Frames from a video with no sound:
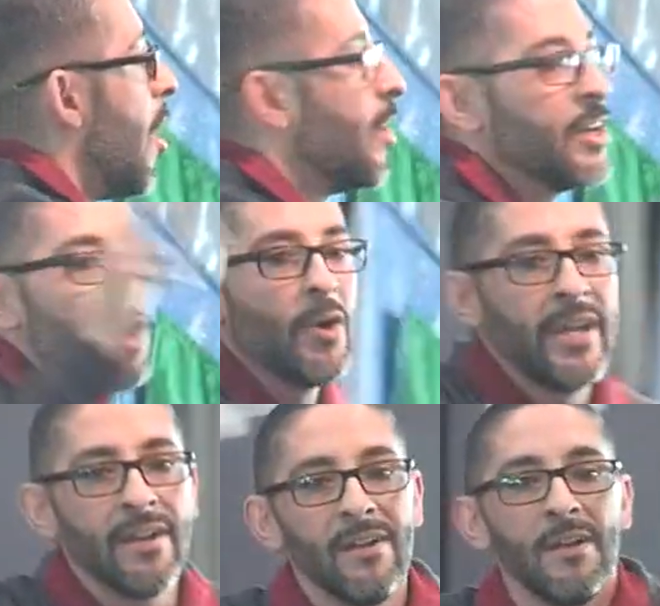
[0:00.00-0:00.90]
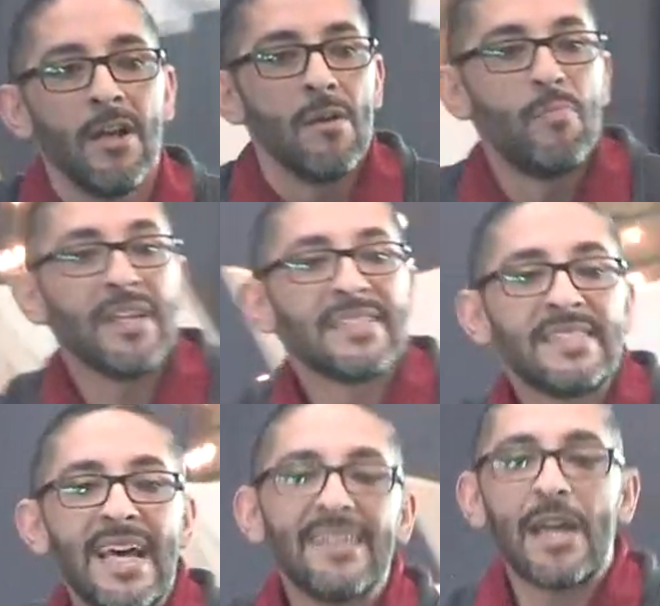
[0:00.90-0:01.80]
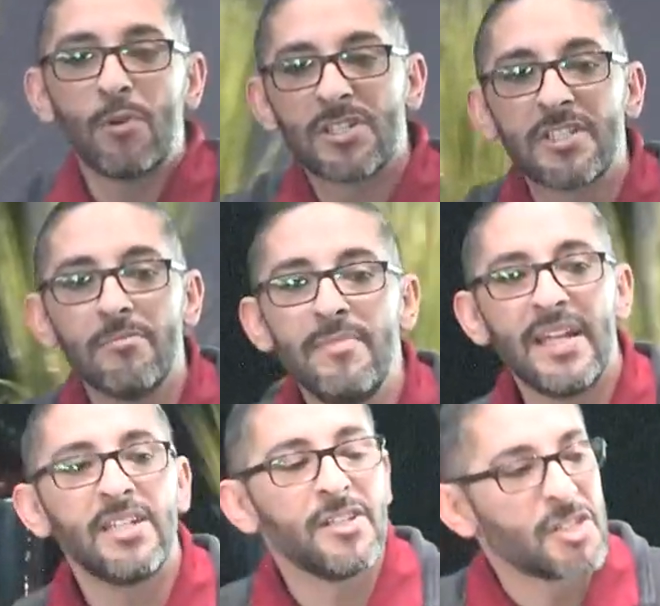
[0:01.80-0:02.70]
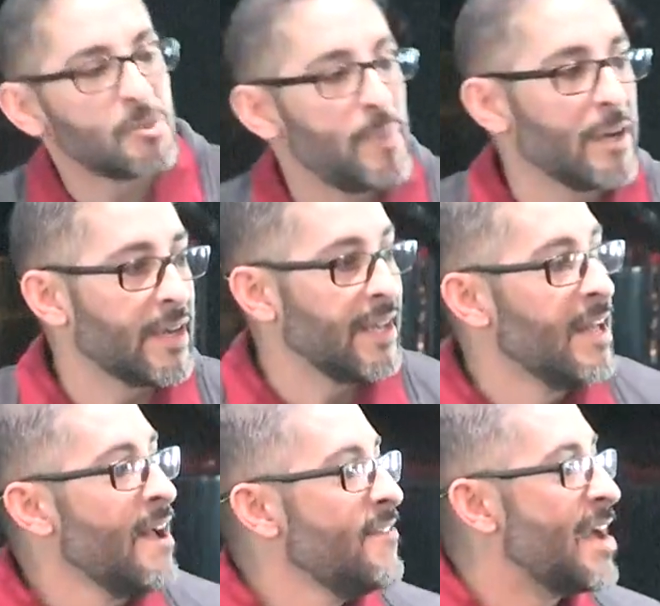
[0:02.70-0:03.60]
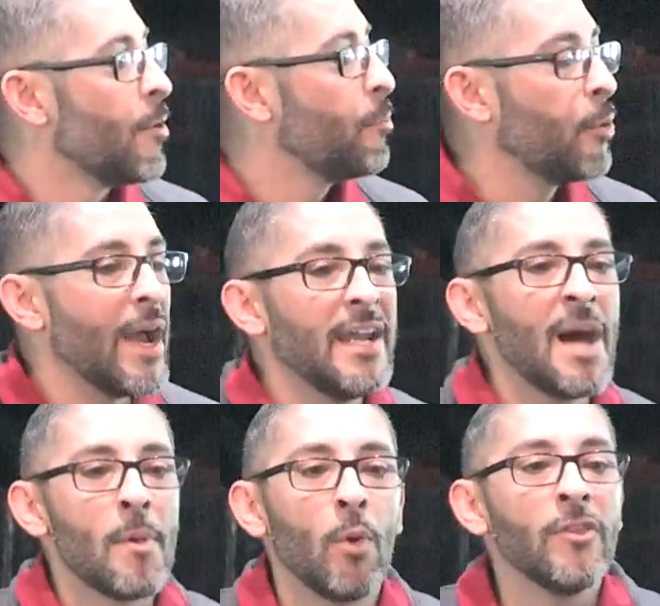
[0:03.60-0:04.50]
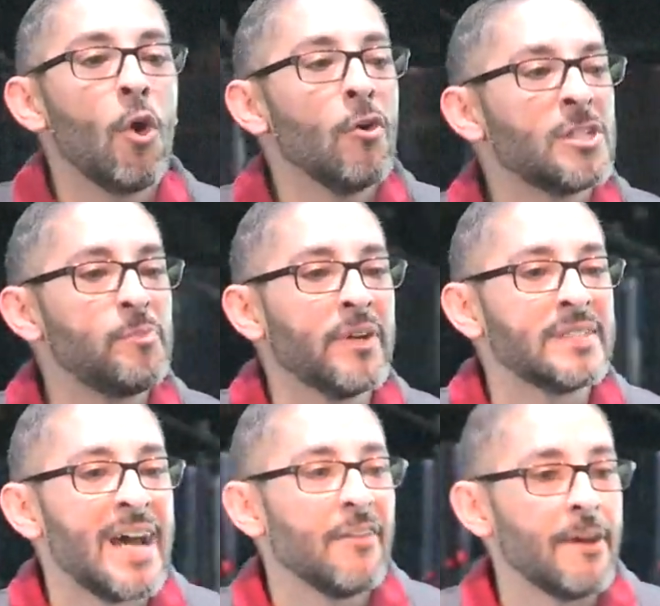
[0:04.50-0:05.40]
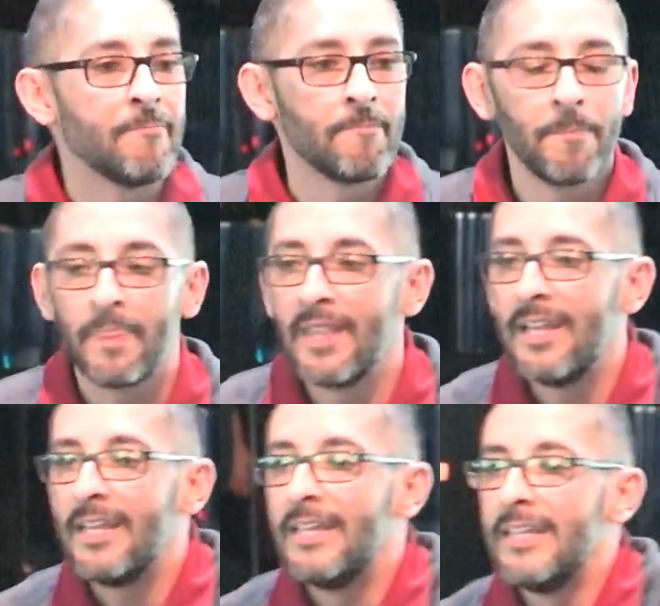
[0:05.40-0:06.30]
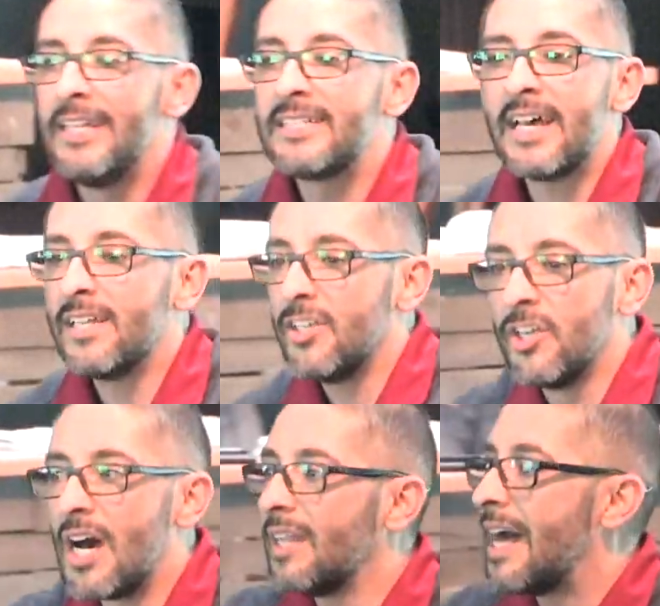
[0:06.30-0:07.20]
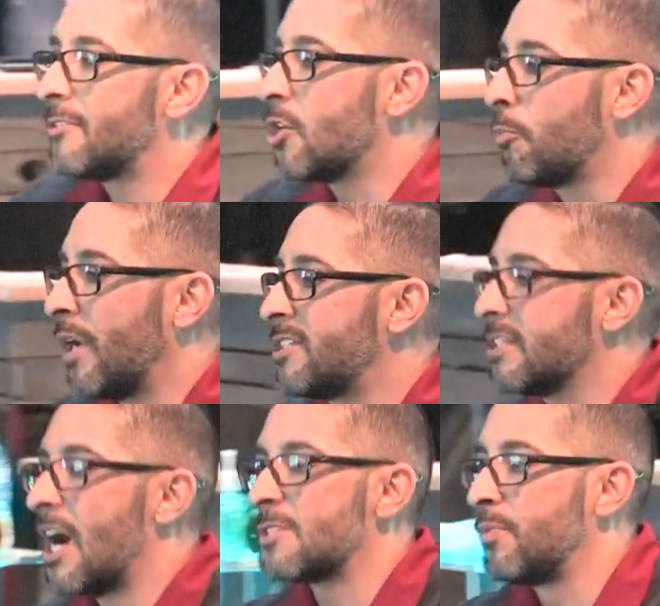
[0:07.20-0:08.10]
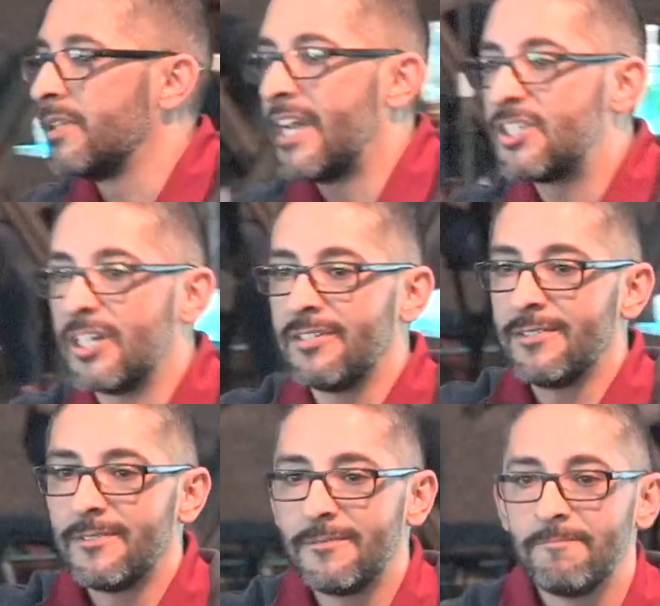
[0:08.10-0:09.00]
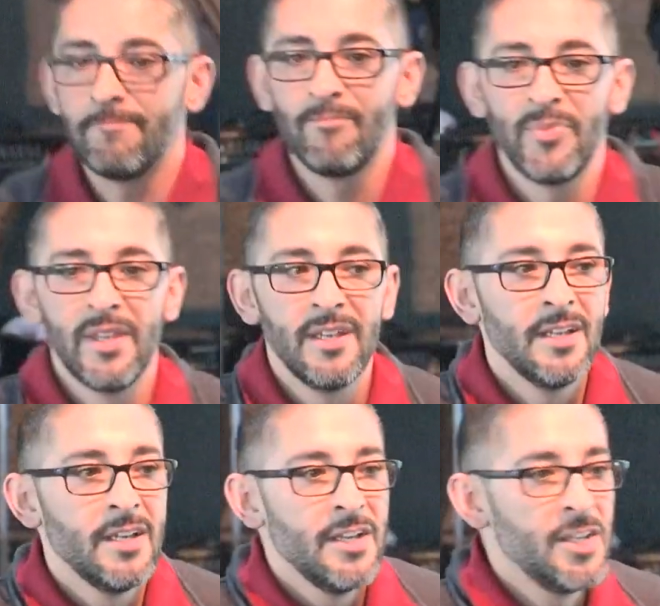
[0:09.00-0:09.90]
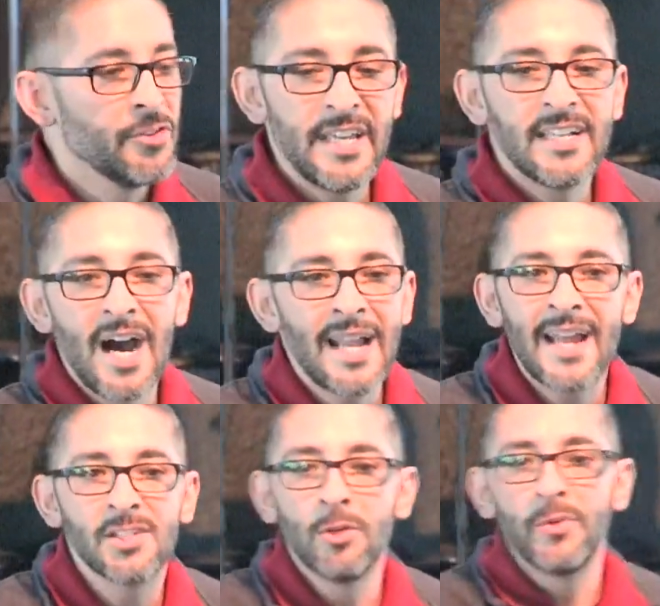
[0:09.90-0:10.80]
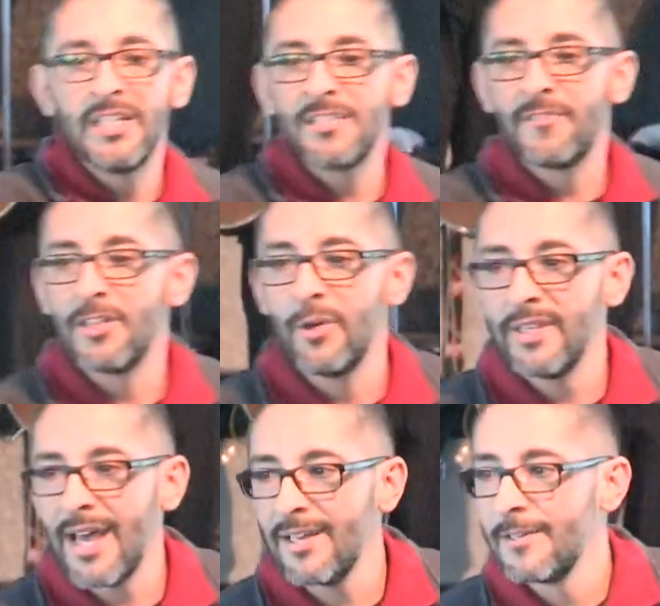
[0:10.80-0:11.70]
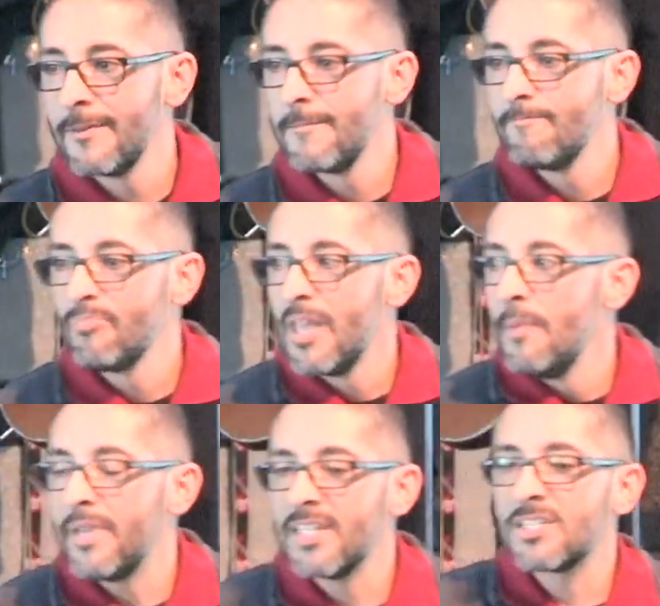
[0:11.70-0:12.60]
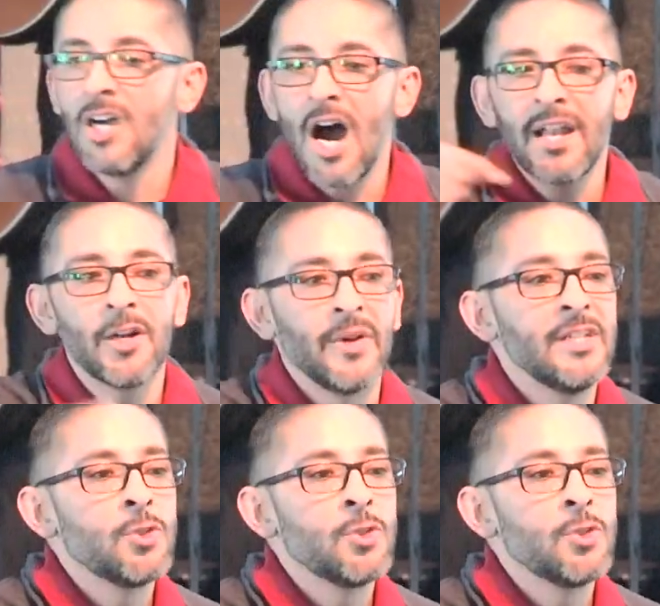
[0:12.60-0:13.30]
I'm going to go here. But instead, they were submitted to the Spirit. They were prayed up. And what did the Holy Spirit tell them? He said, You're not allowed to go preach the gospel in Asia. You don't think God had his own reason for doing that? Because God had already